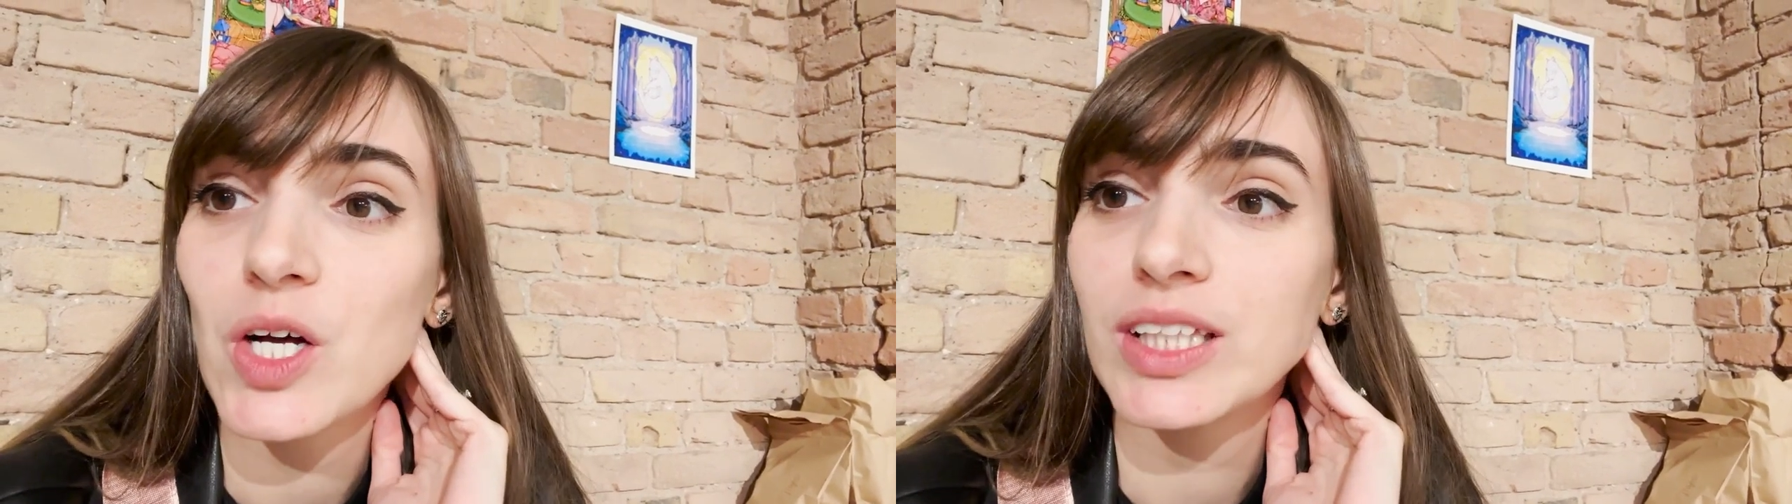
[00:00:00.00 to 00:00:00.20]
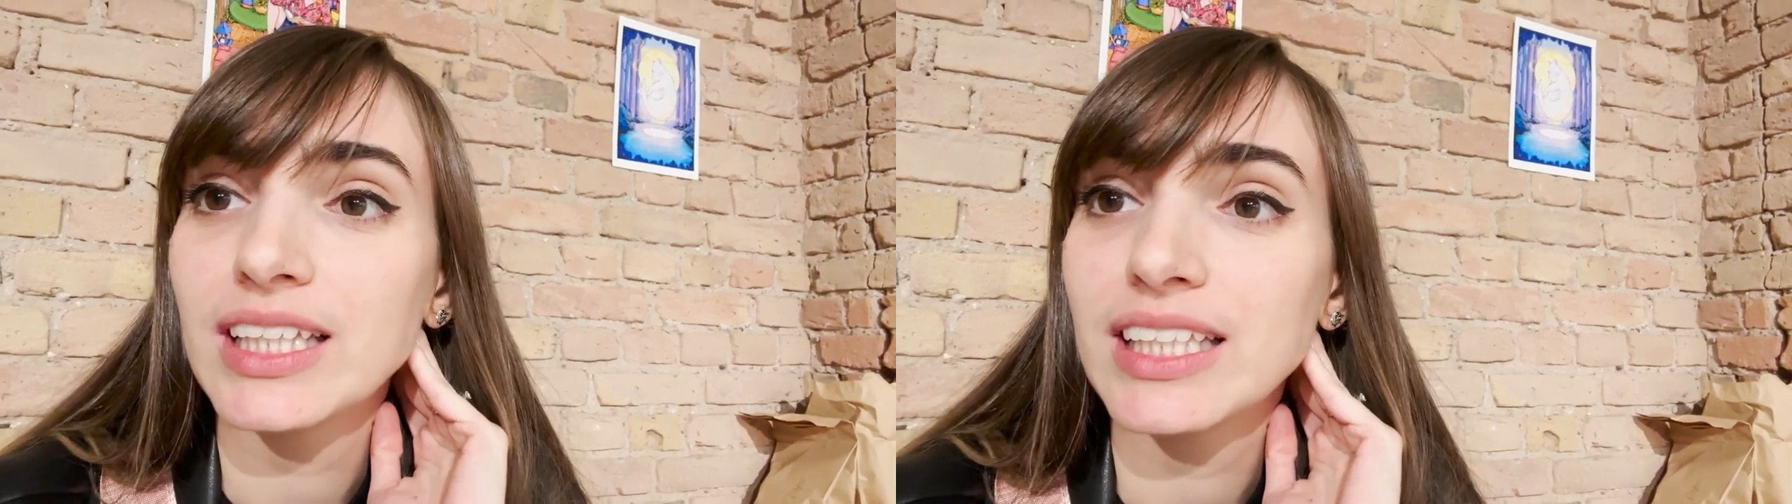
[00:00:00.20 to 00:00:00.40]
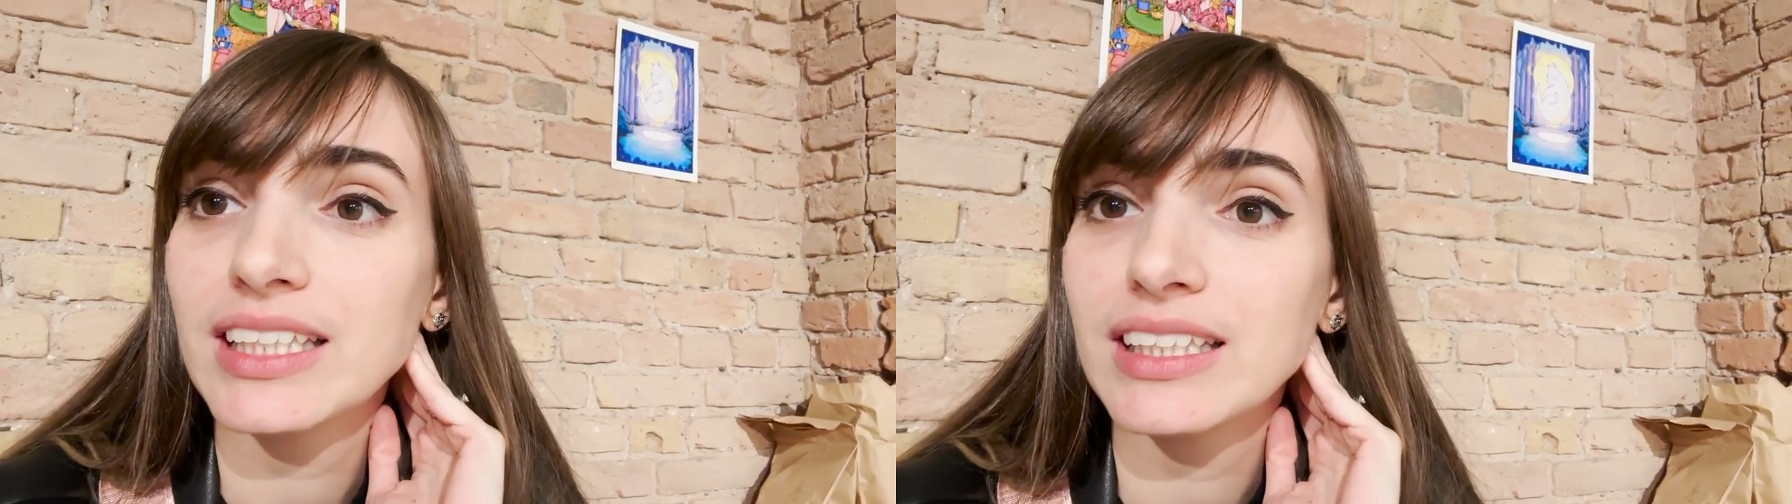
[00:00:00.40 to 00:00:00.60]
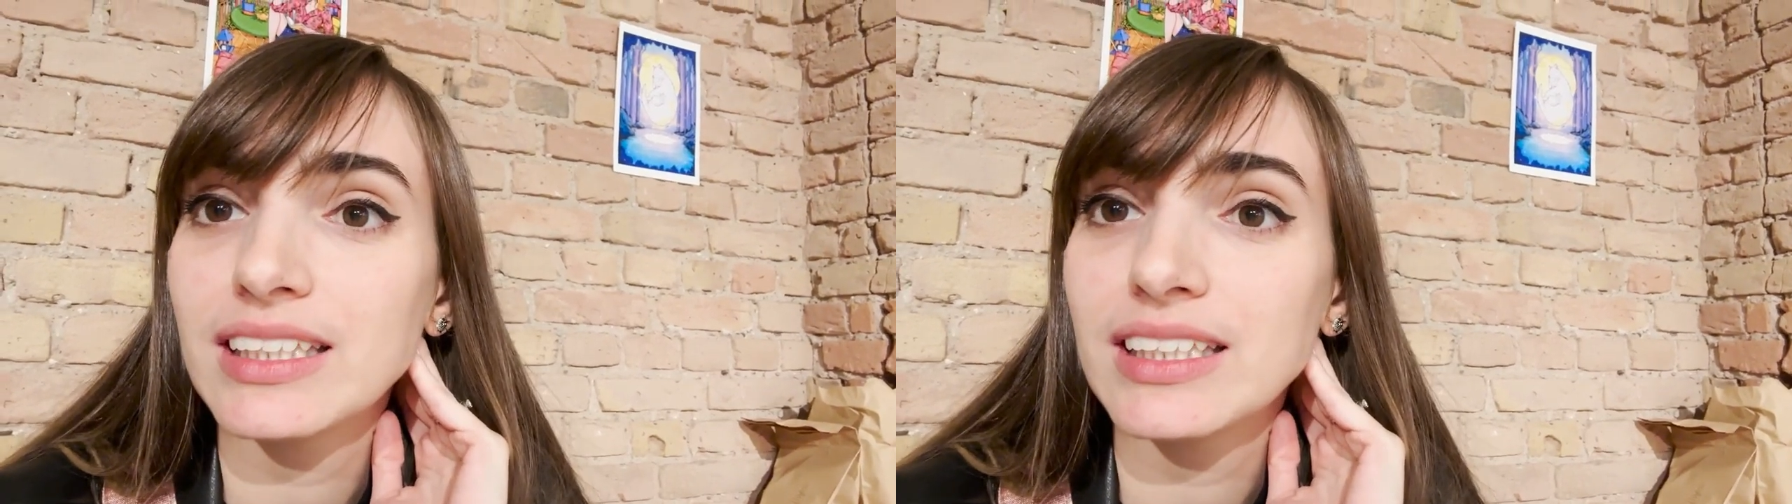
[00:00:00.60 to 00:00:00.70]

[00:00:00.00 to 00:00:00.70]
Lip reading: only